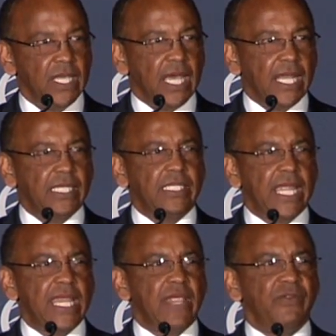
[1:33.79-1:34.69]
I'd like to
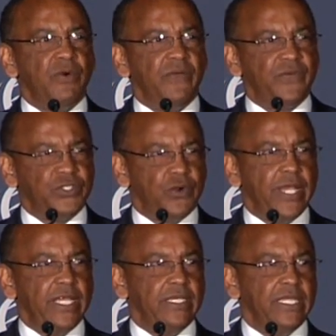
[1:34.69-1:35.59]
thank everyone for
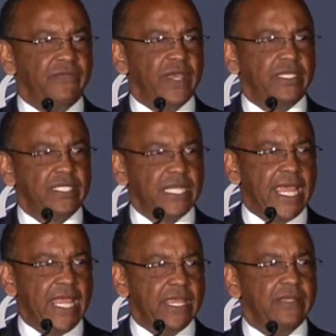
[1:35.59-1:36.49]
joining the event
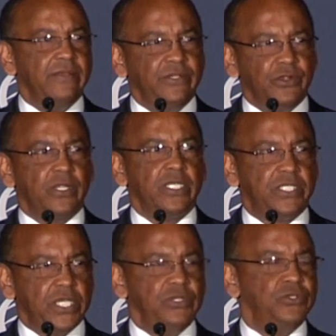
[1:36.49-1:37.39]
today and your
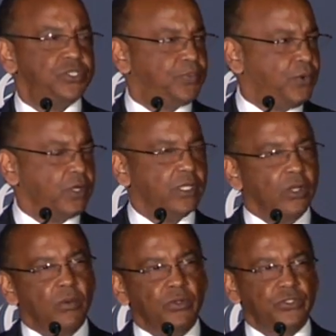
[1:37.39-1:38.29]
continued support of
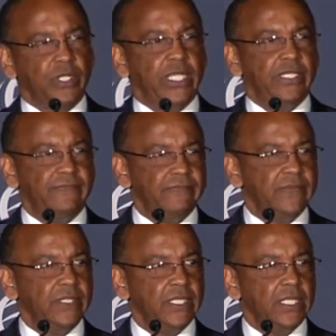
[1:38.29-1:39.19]
global trade.
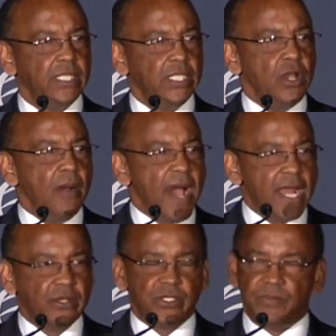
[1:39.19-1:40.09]
You know, I'm
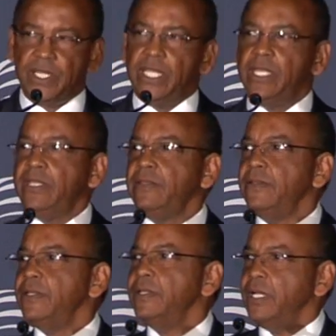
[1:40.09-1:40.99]
honored to be
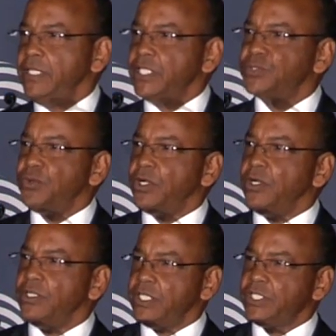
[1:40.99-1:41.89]
this
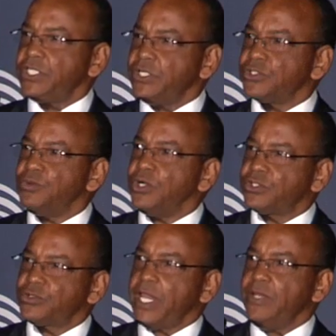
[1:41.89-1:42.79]
year's
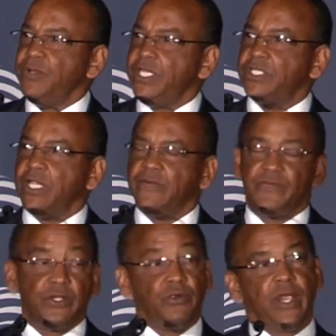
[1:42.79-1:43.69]
World Trade Week chair
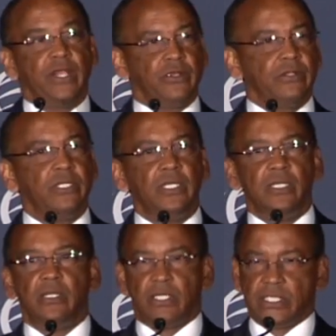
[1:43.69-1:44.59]
for the greater
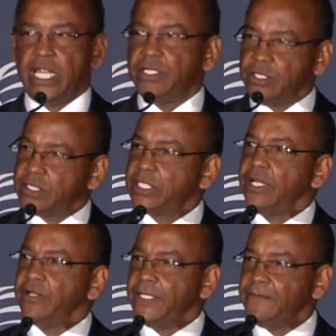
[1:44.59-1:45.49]
Los Angeles
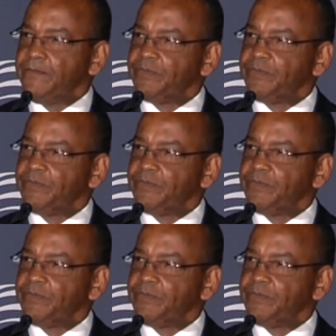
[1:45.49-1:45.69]
area.